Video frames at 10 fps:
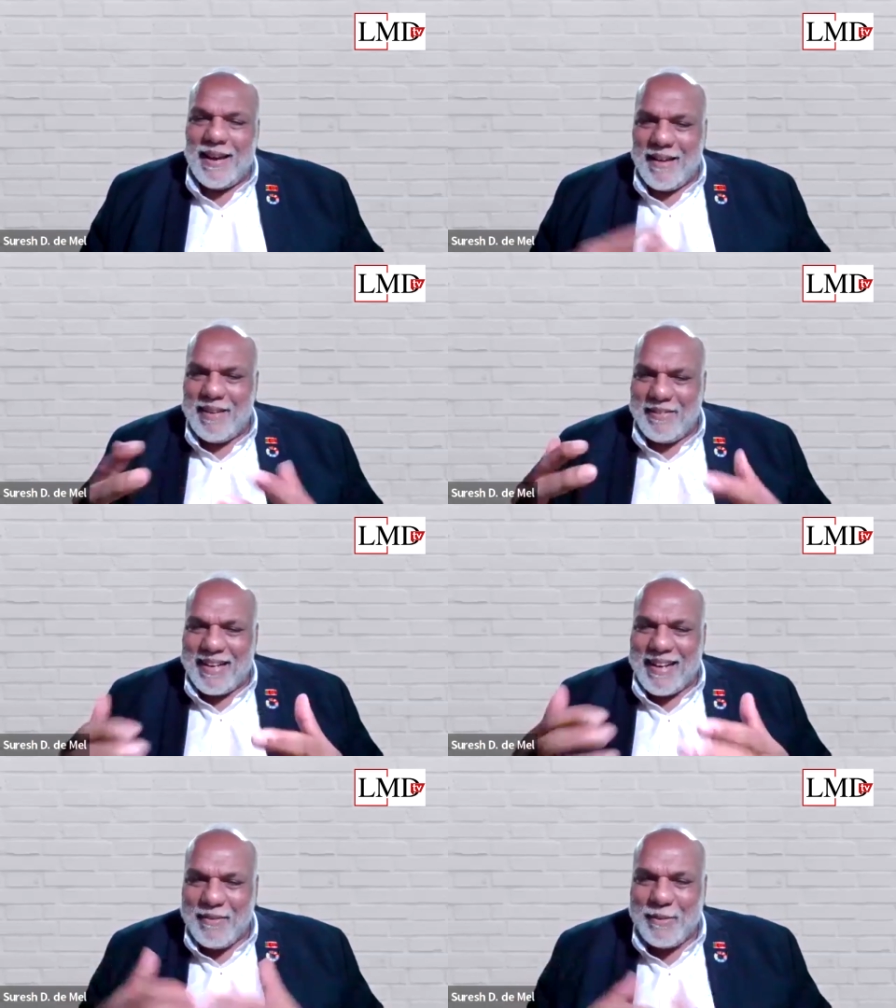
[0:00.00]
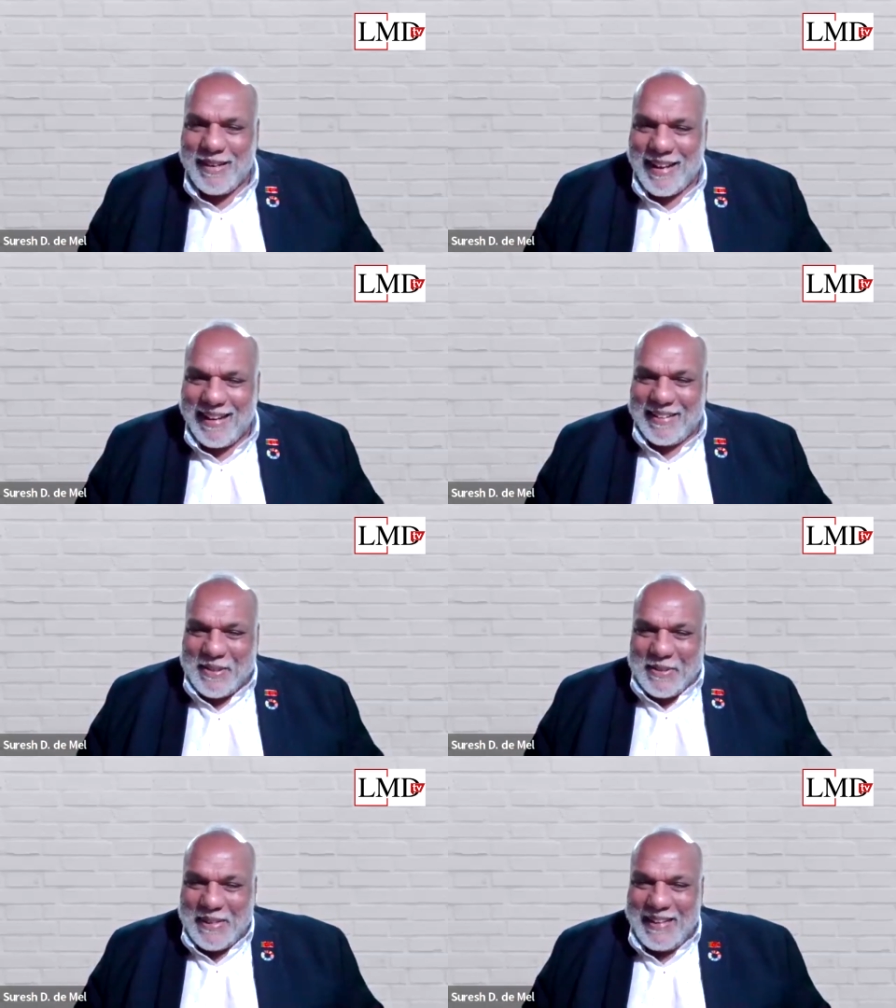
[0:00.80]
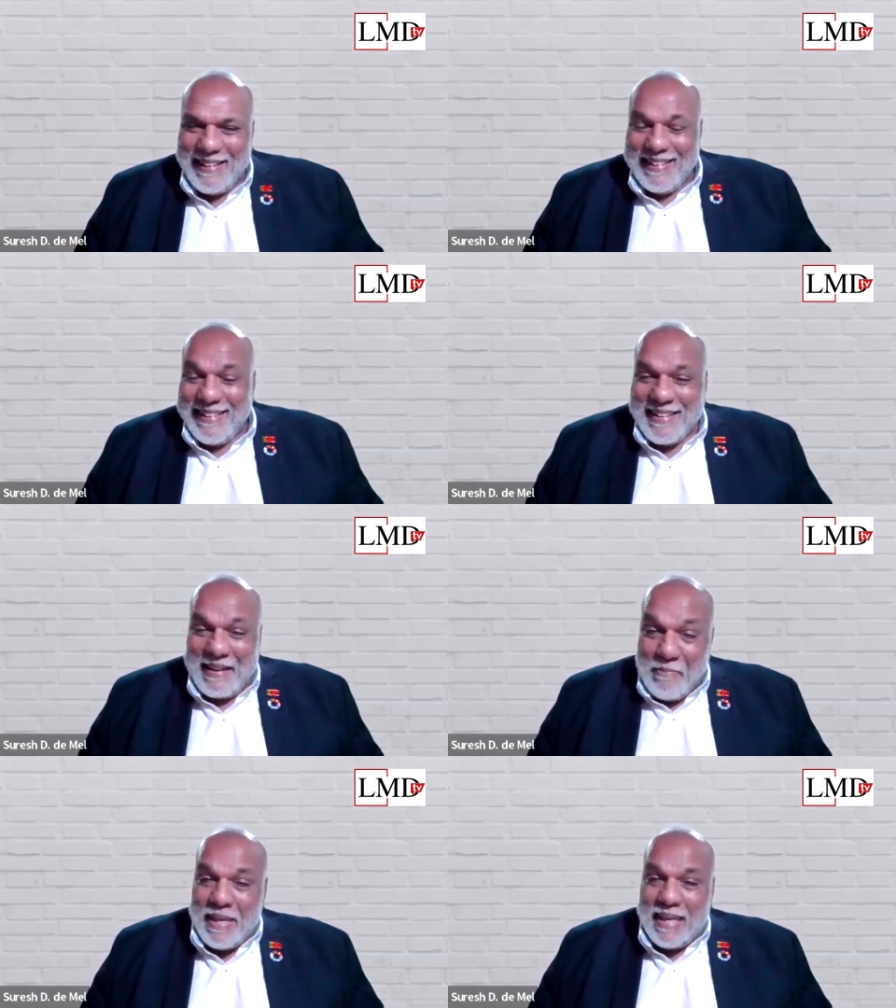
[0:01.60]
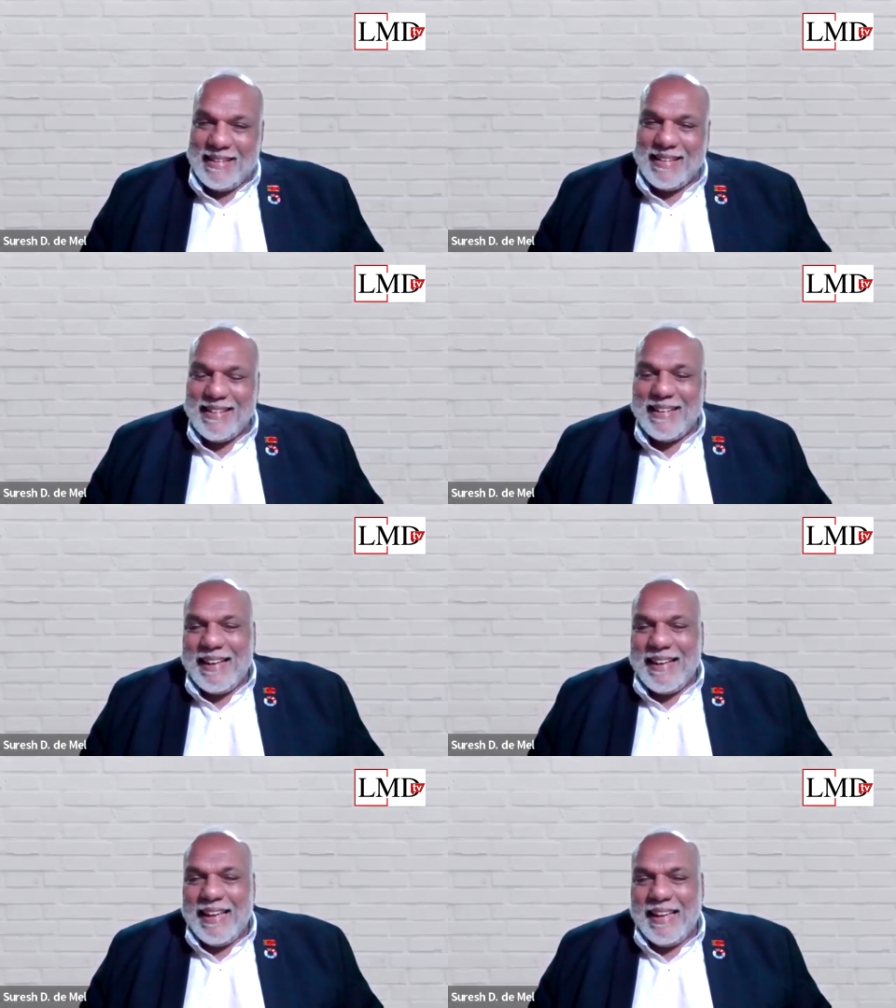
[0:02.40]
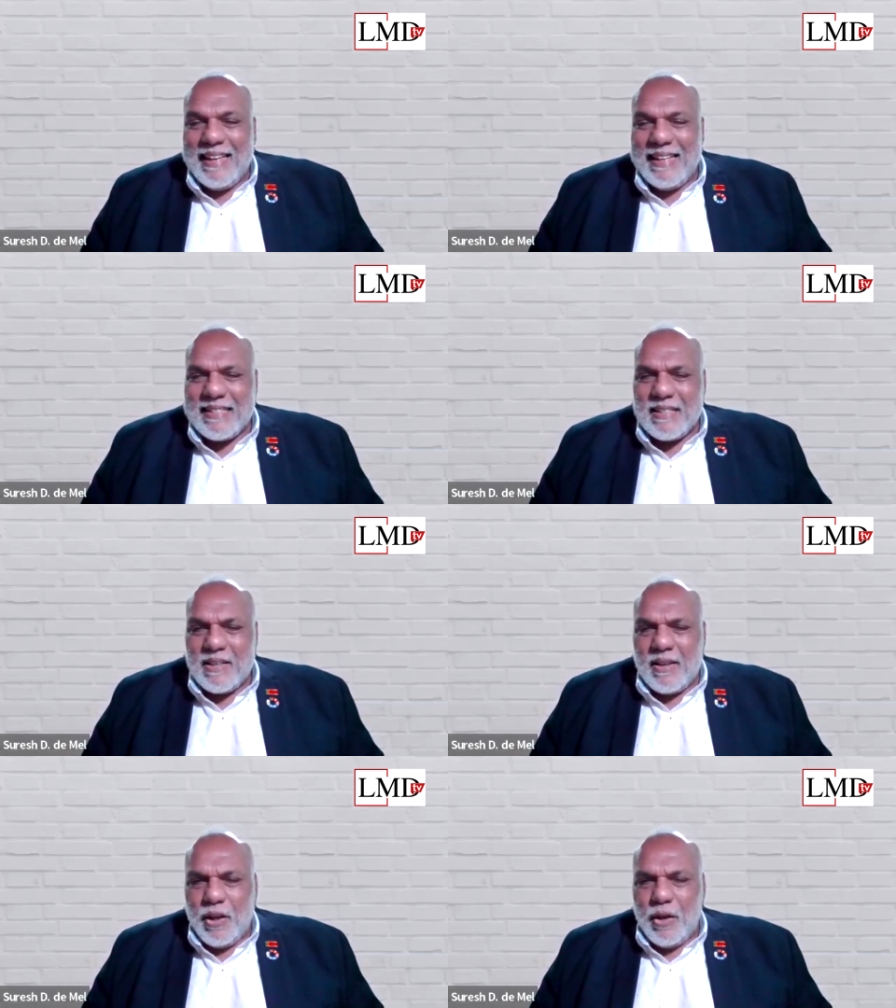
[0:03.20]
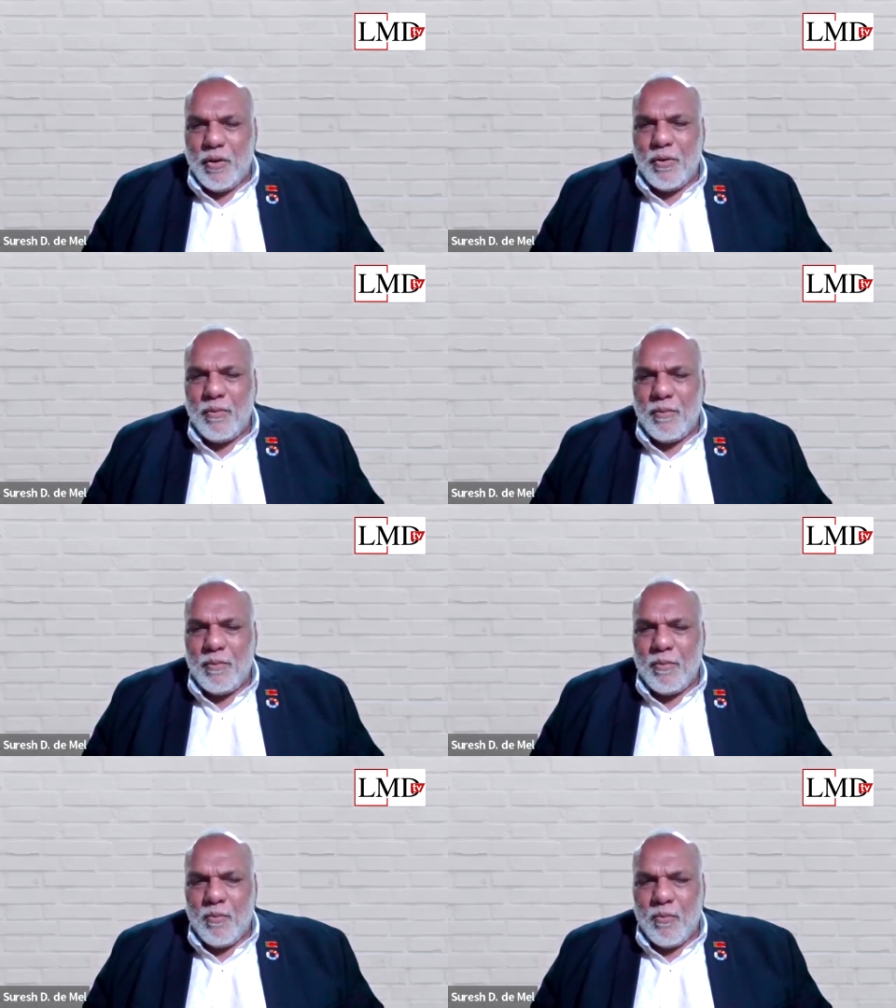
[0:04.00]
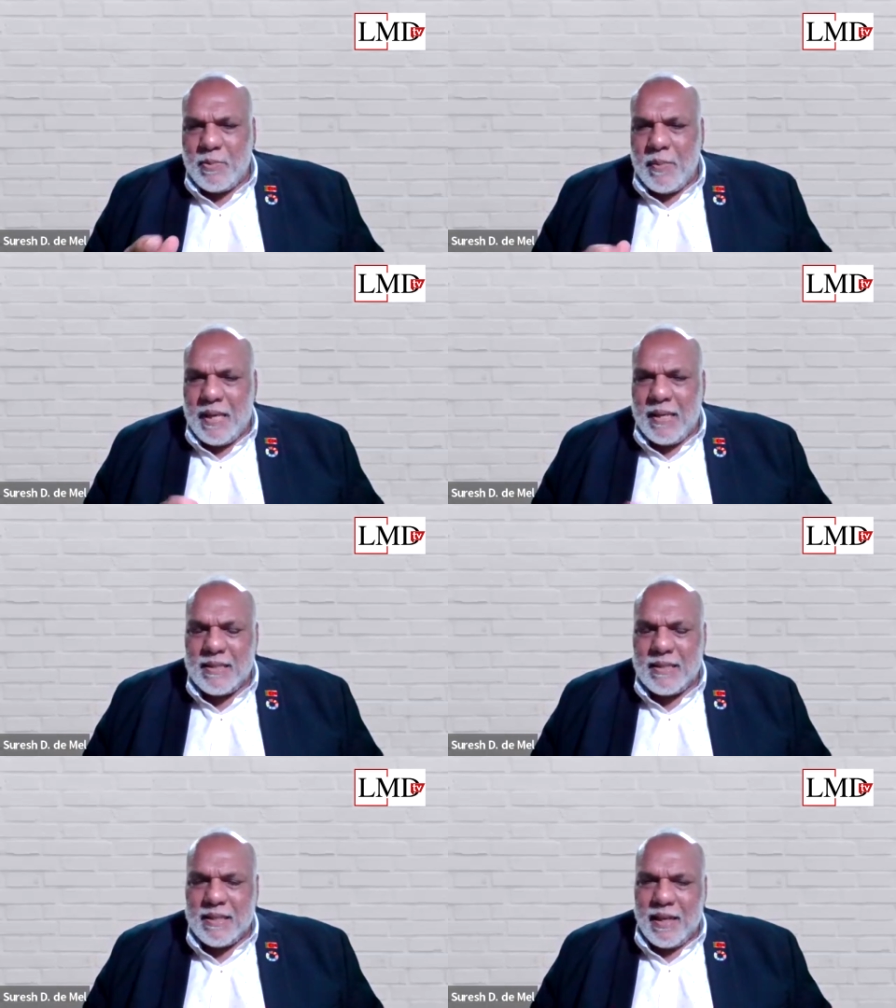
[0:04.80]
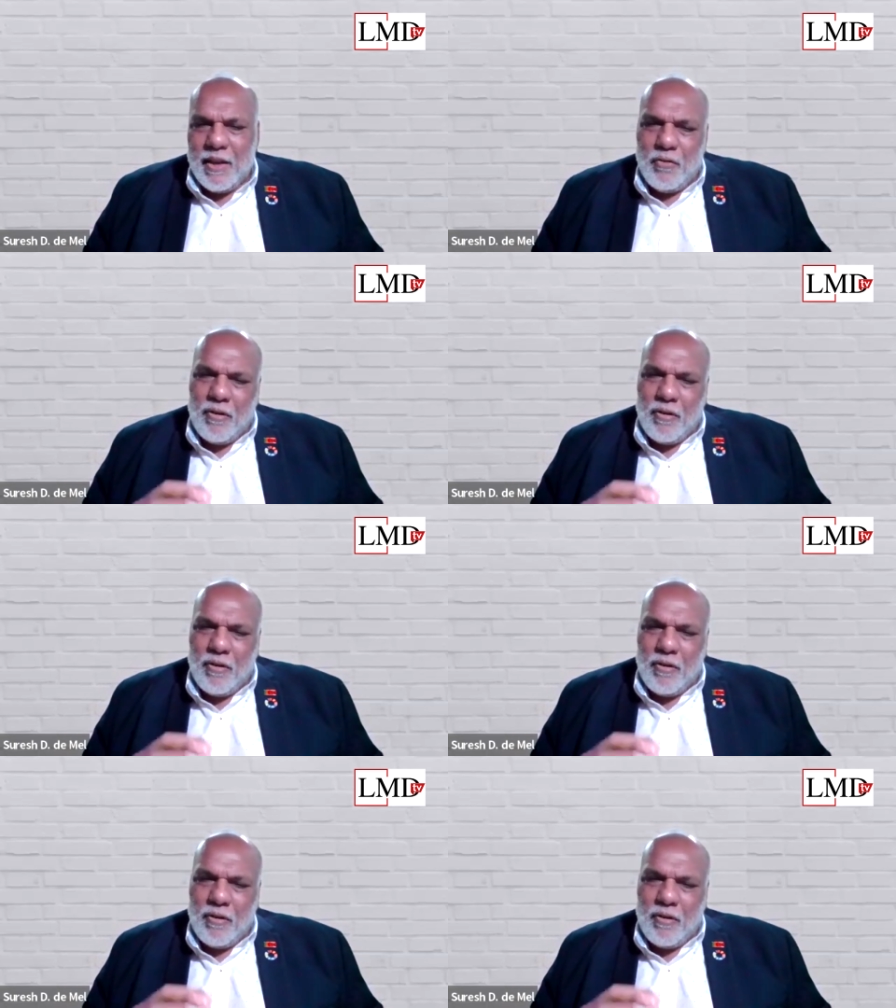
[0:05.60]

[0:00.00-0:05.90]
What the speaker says: What I would like to repeat is, which means,